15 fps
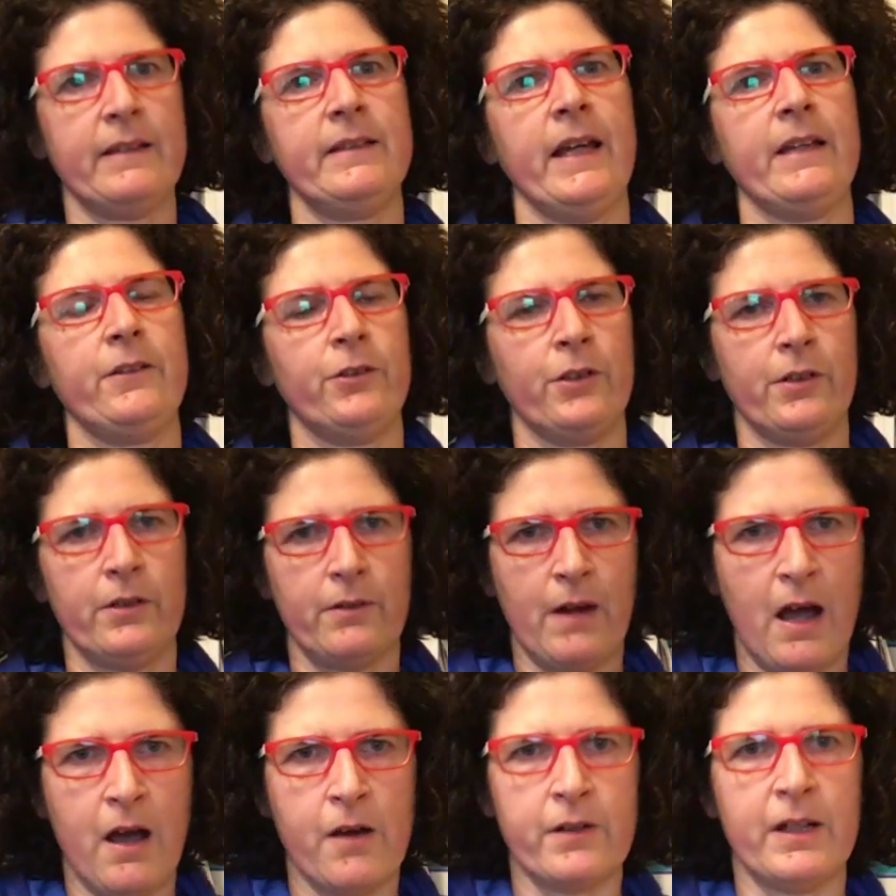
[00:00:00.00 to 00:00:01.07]
and then turn
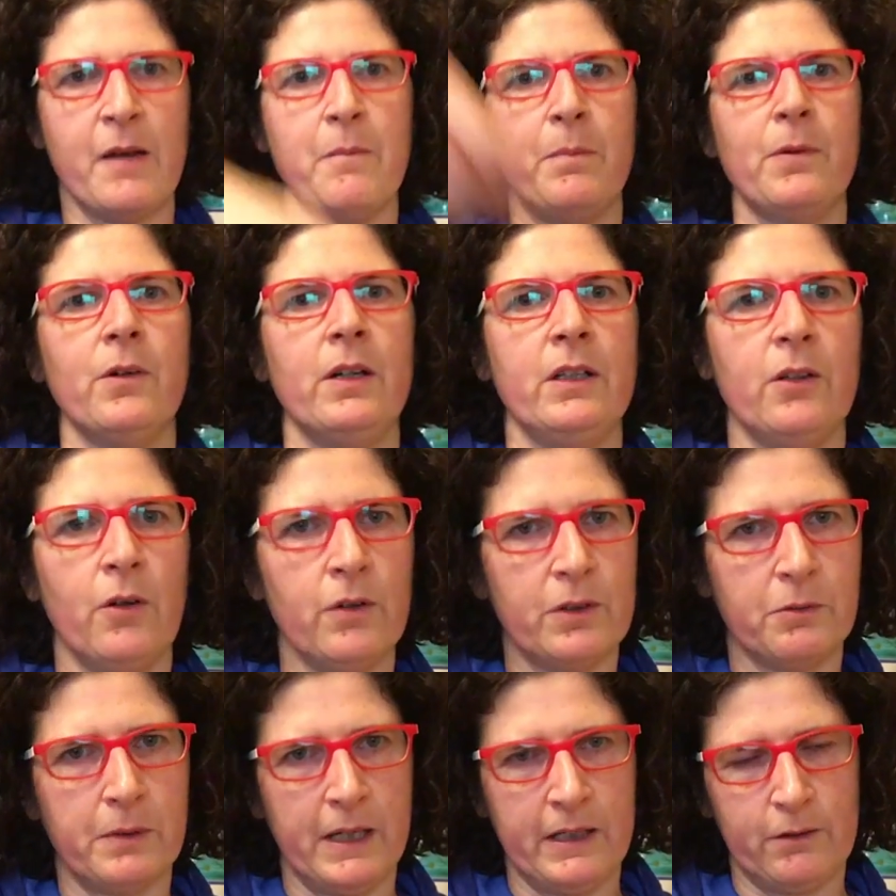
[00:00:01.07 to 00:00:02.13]
around and pull it all
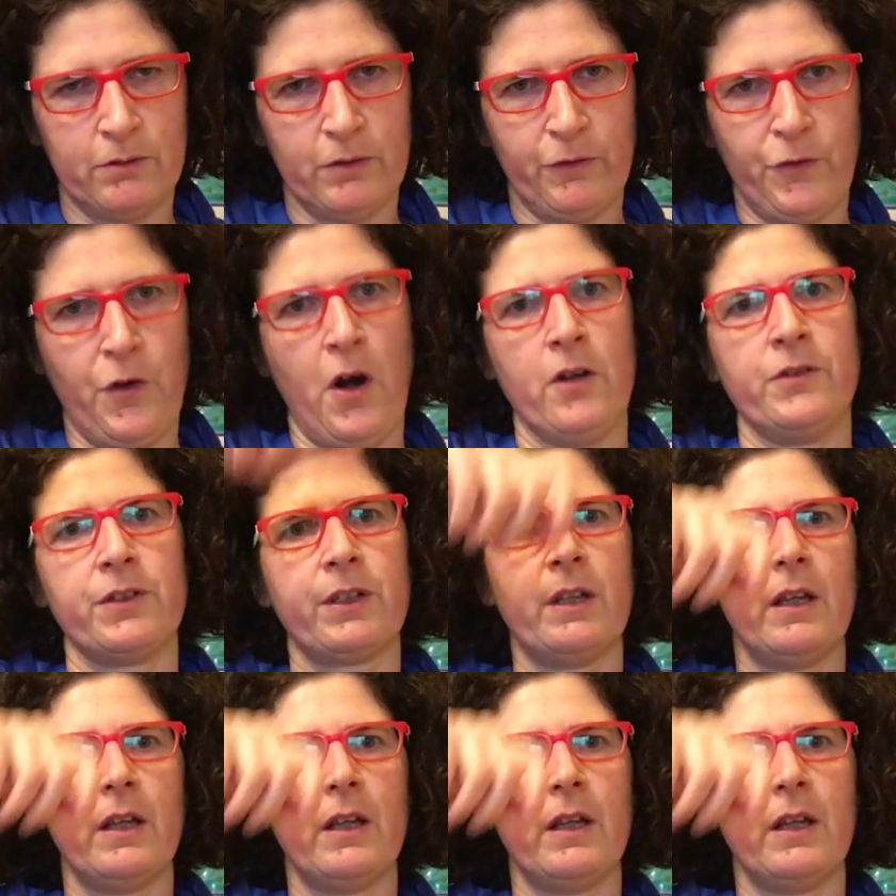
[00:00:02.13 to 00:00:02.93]
the way to the front.